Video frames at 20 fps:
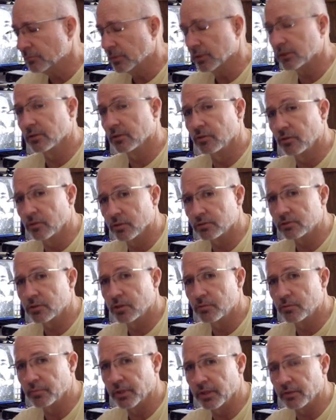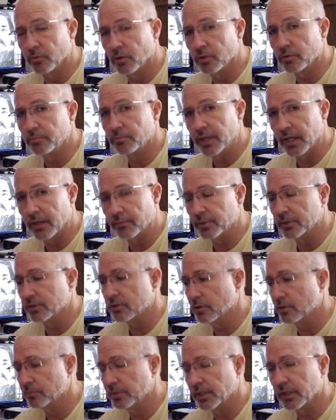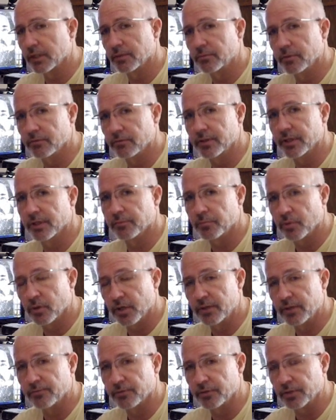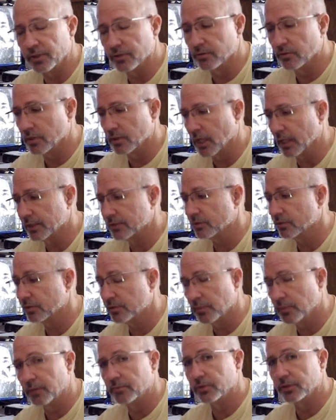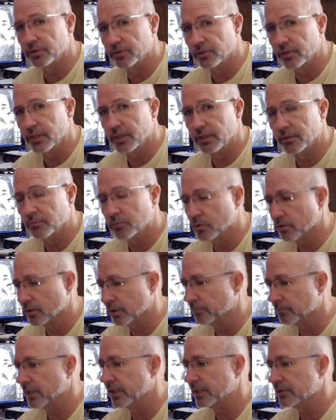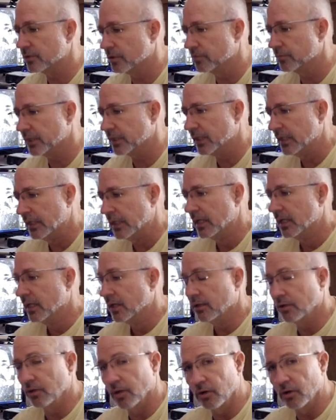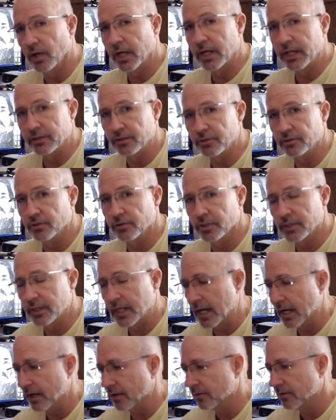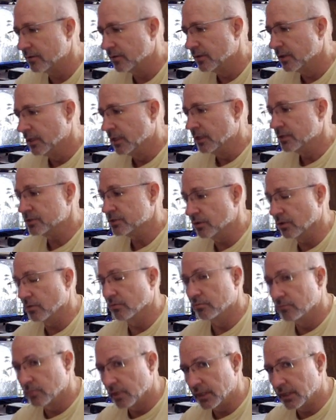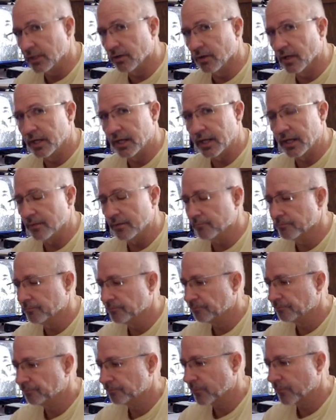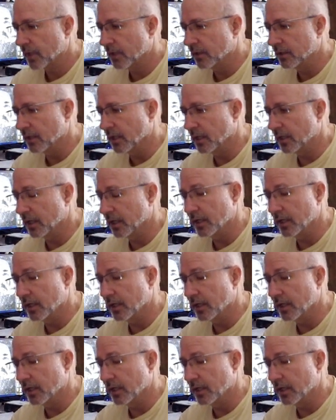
but the Lord told me, woke me up and told me to come over here and pray for you. And I told him I would do it in the morning, but he told me, no, I had to do it now. So here I am. And, I,